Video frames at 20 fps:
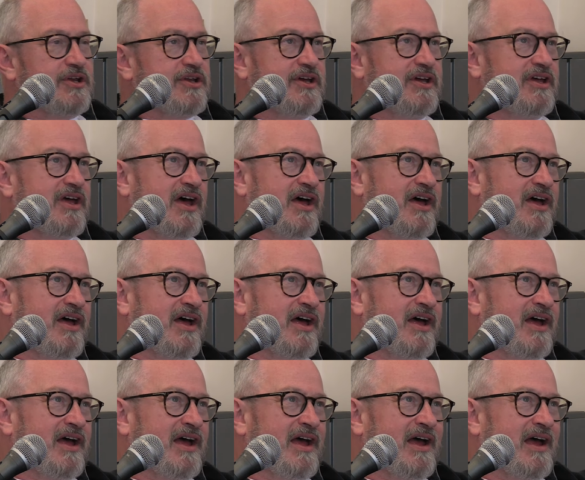gonna."
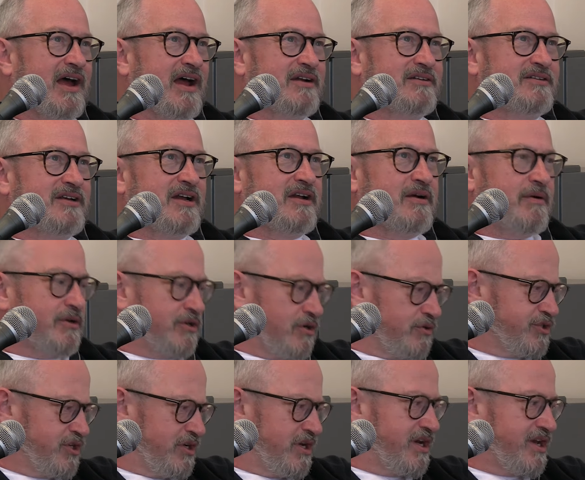Uh, I,
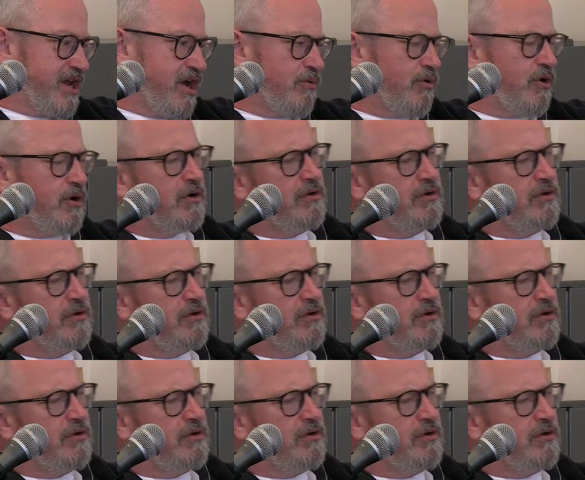oh, do you need help?